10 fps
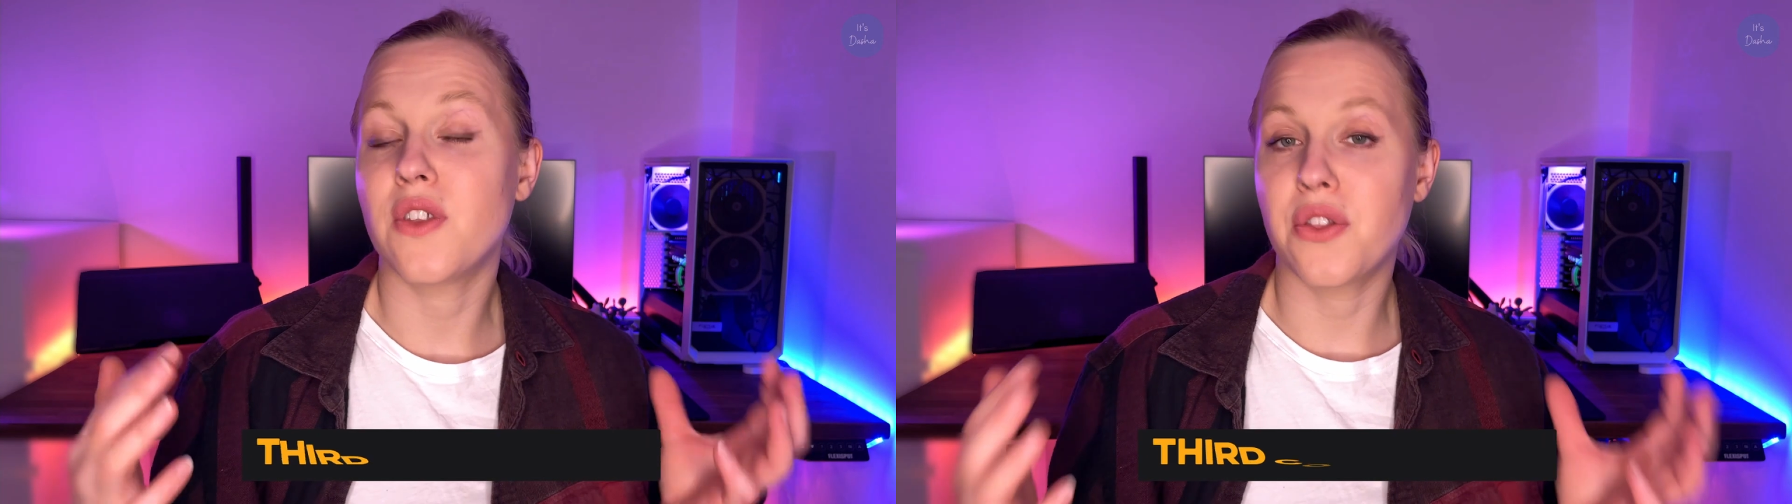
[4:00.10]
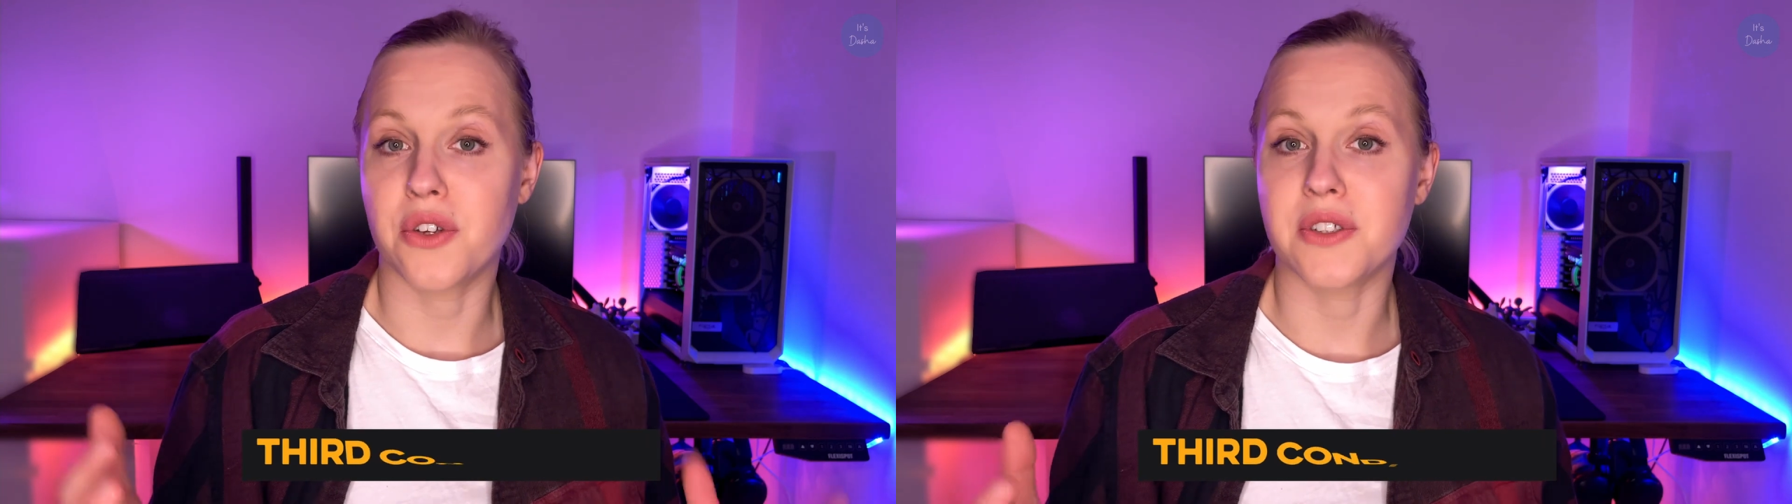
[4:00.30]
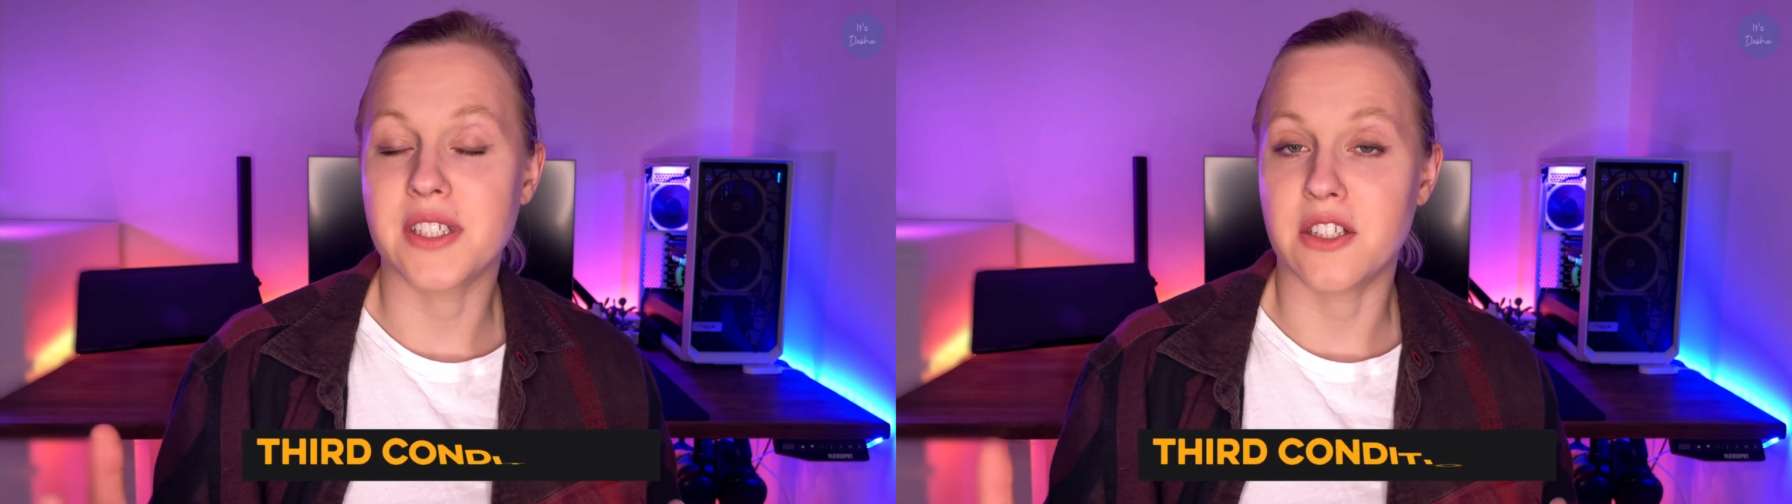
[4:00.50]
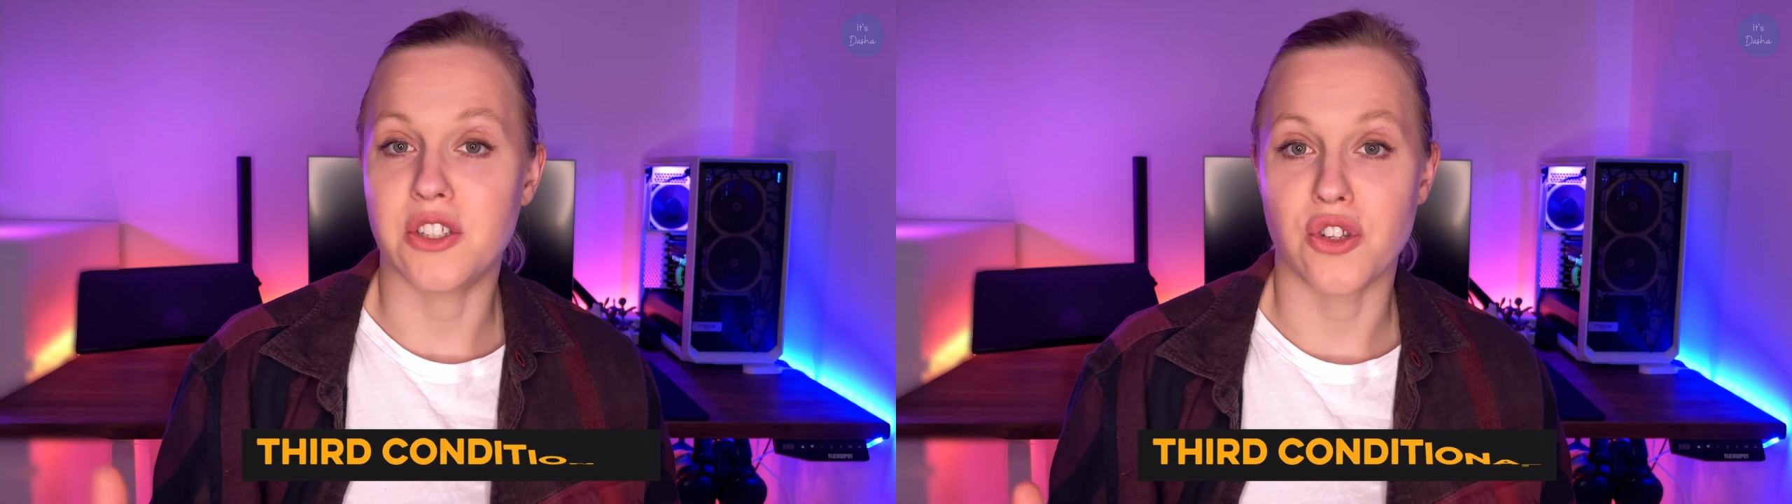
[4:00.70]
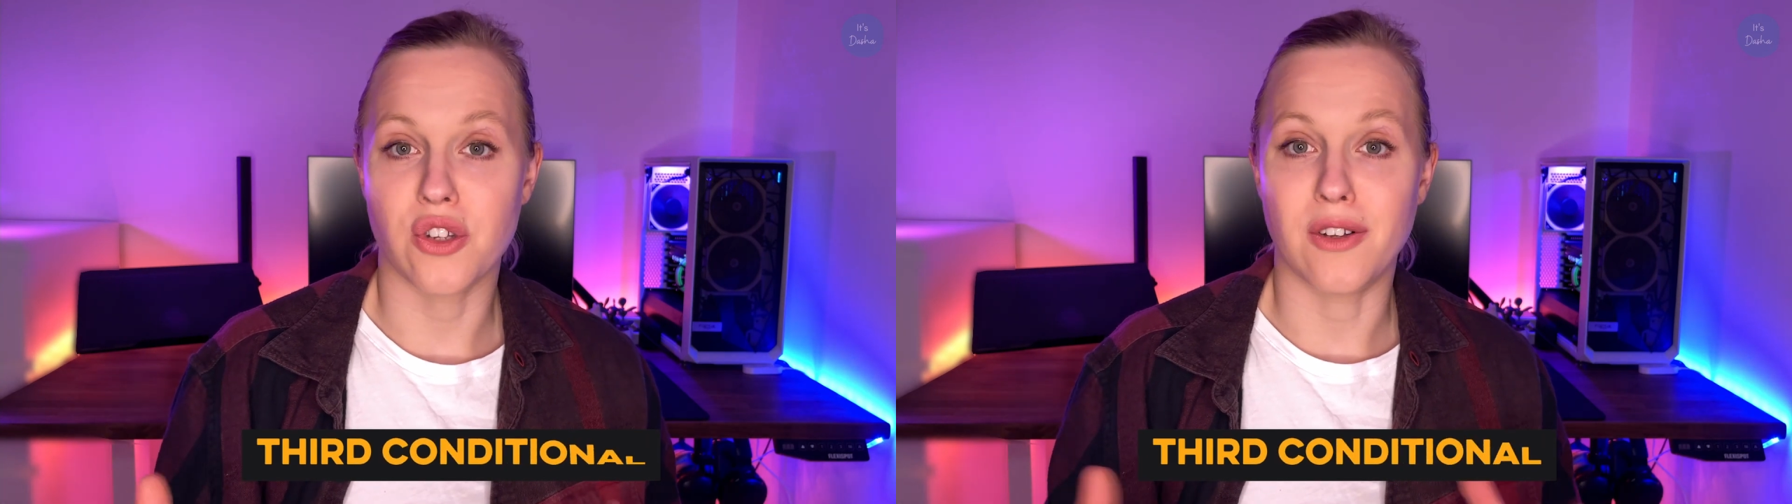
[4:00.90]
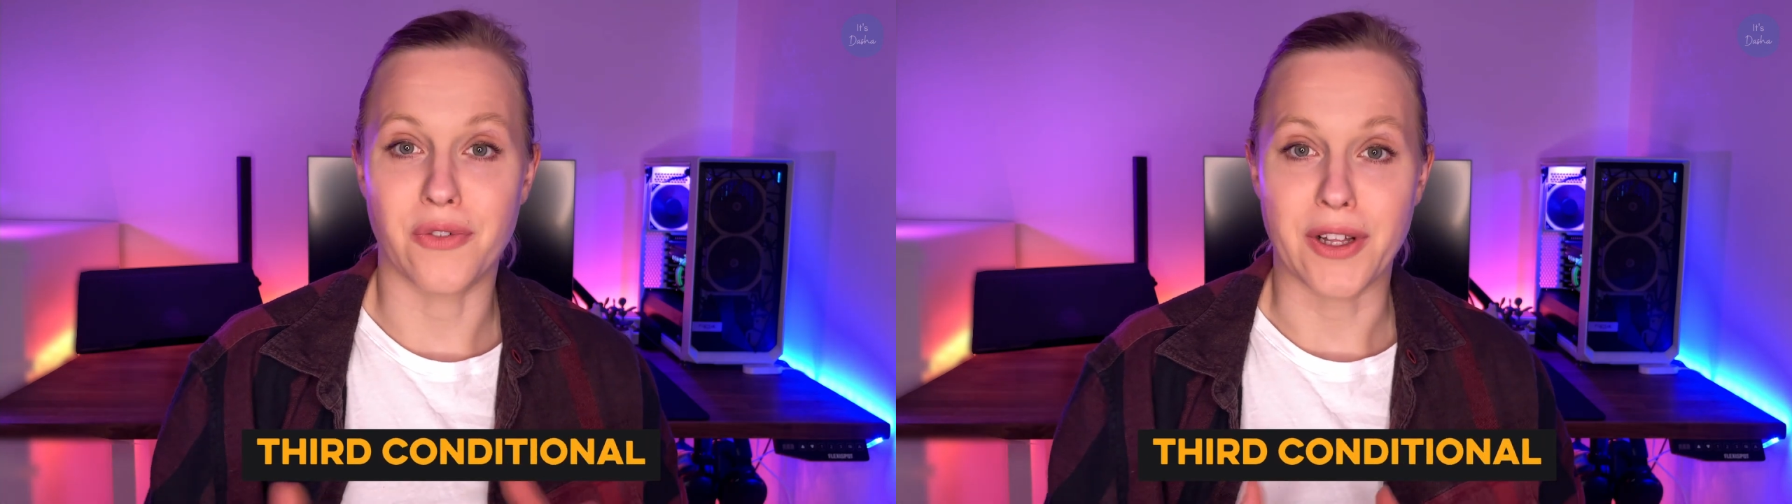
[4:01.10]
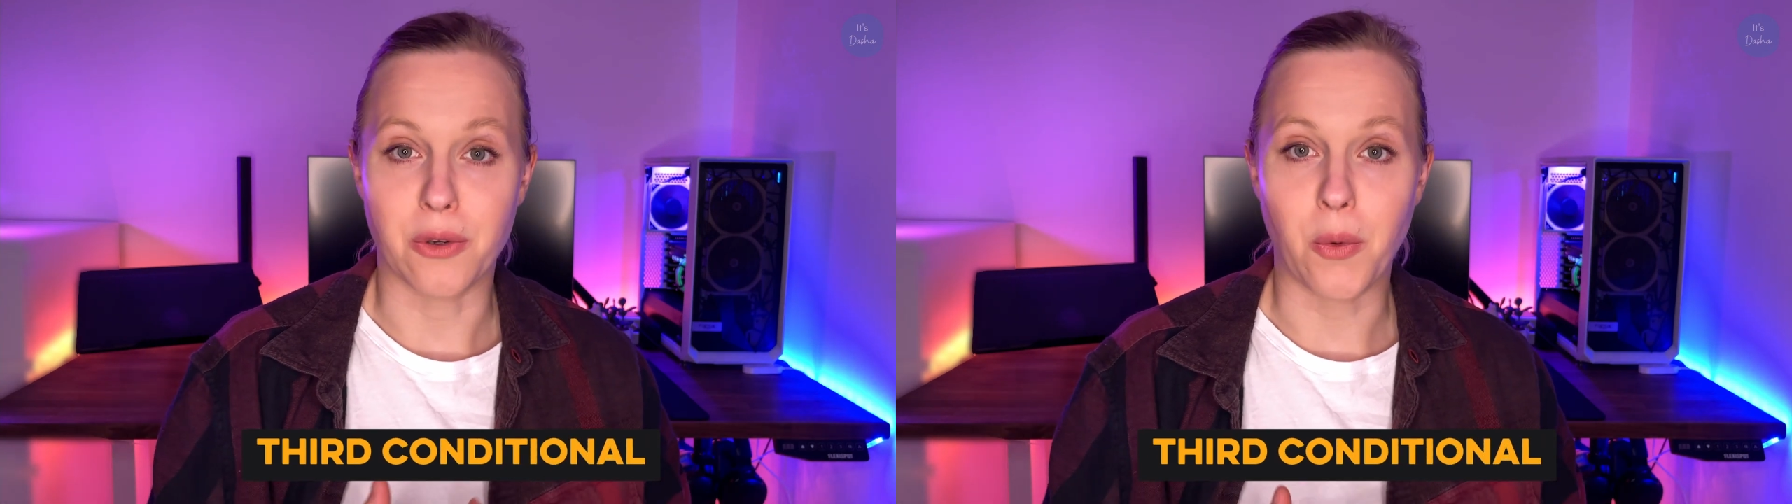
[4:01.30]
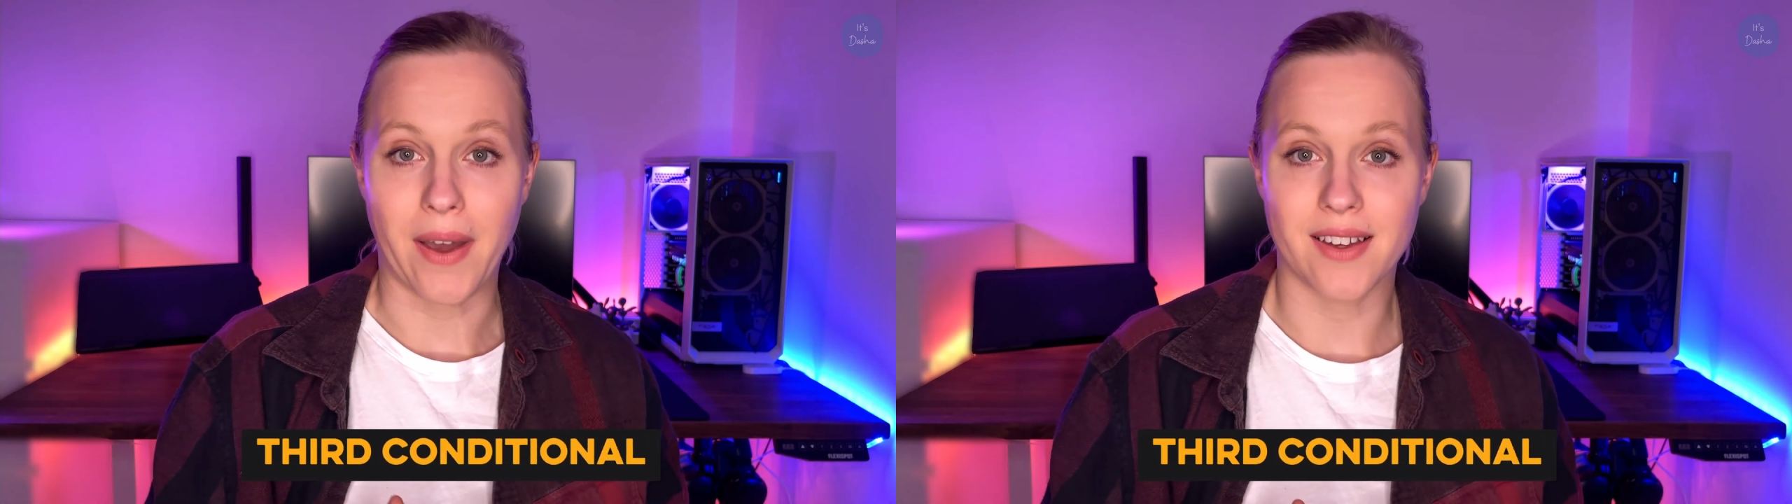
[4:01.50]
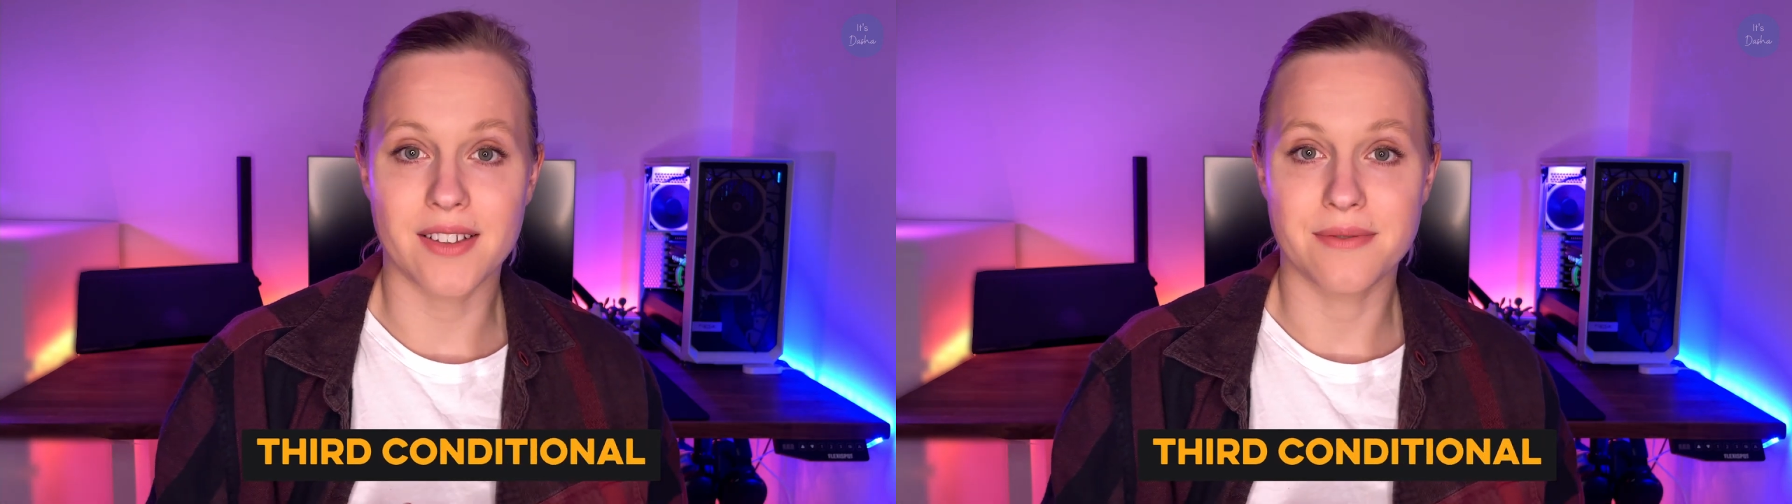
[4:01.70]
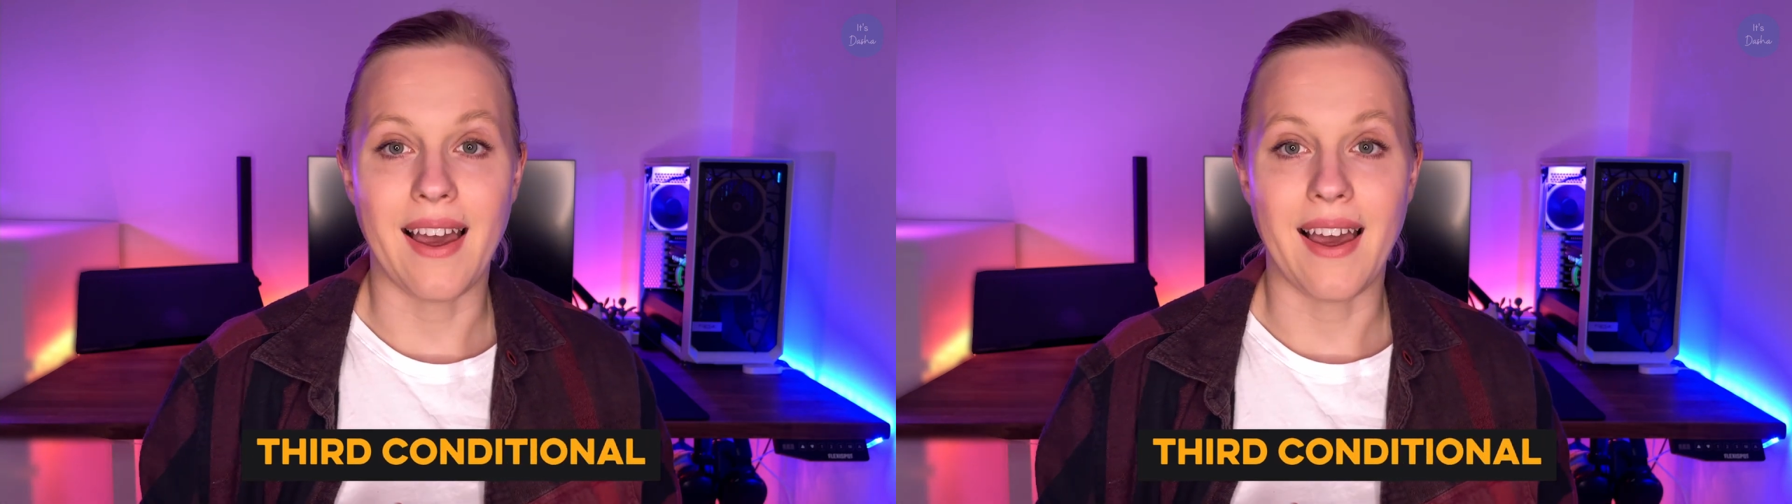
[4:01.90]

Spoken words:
third conditional real quick.